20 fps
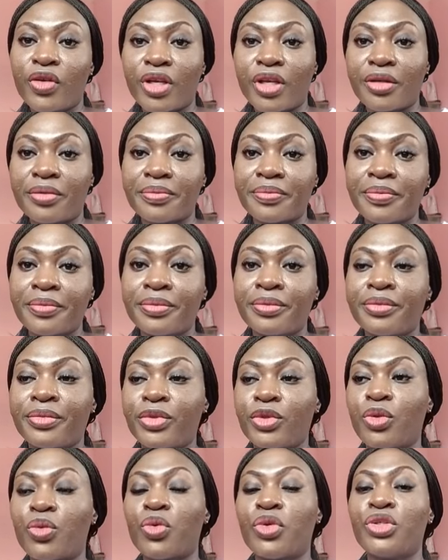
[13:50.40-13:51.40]
Okay,
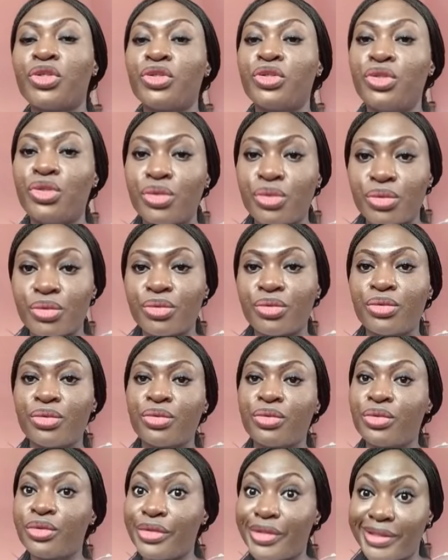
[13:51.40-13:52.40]
so what you do
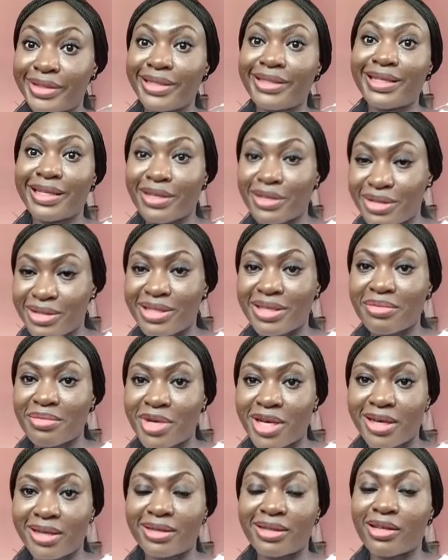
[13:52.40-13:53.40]
is take that your
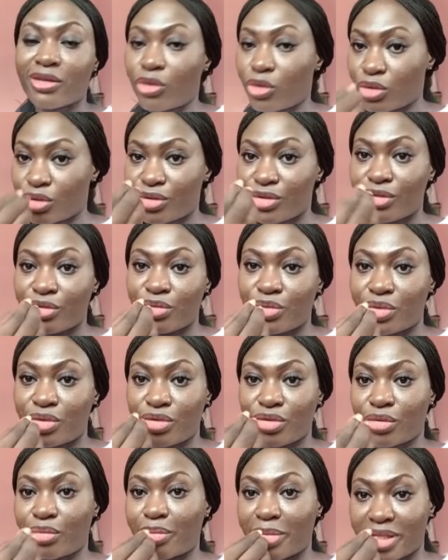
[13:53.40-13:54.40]
same hand and continue
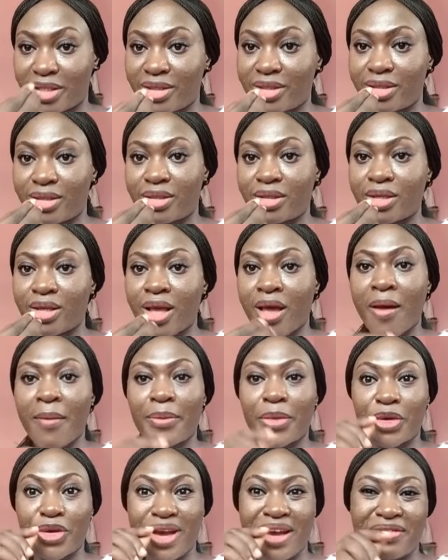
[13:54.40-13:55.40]
with your meat,
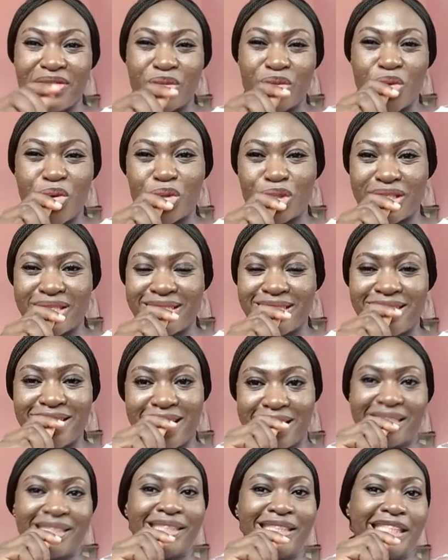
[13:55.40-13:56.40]
but you have to cut it.
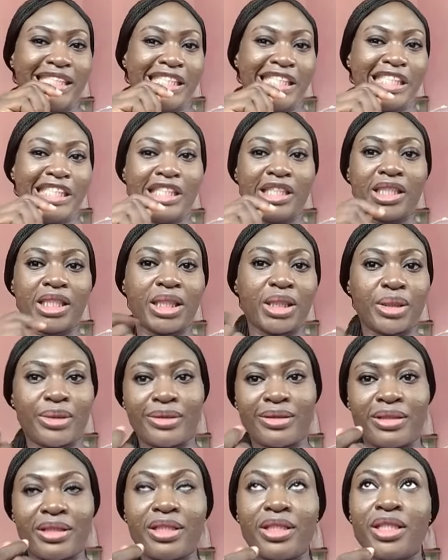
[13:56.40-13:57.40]
No,
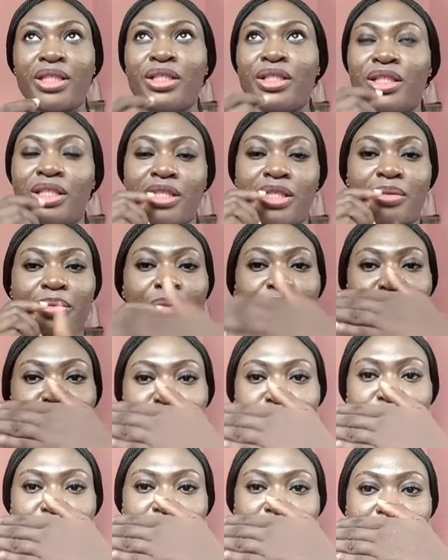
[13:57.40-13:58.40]
you
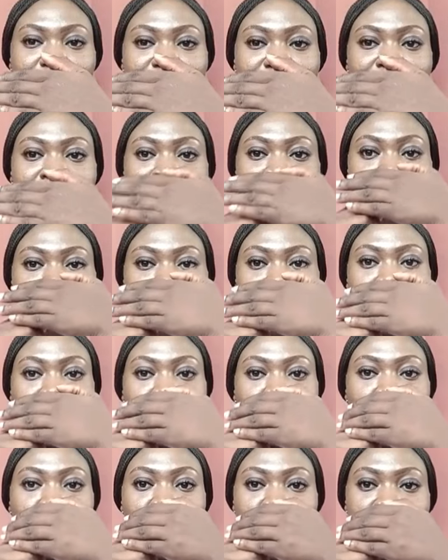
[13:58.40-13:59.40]
comport yourself.
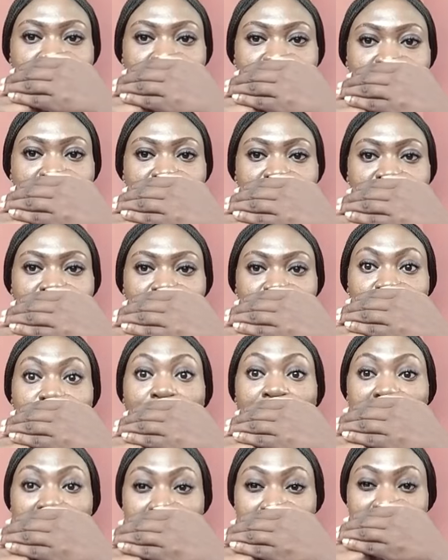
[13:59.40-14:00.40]
You cover
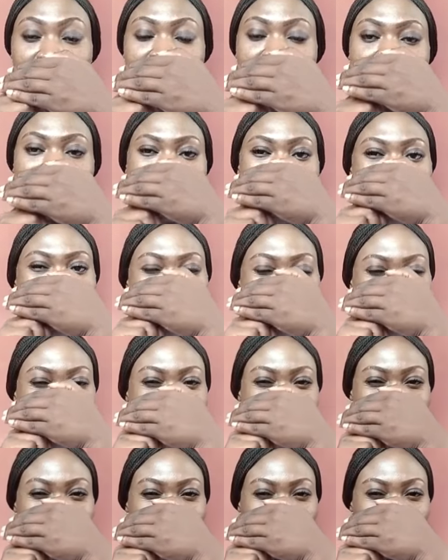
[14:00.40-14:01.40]
your mouth
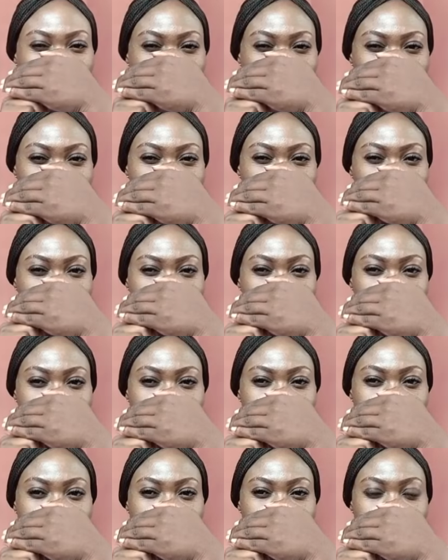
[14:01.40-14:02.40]
and you cut it.
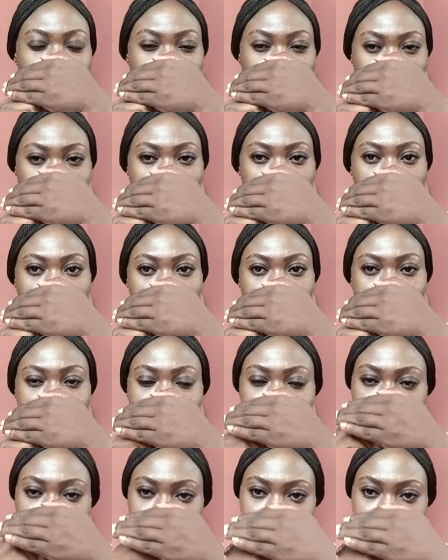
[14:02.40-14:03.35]
Okay.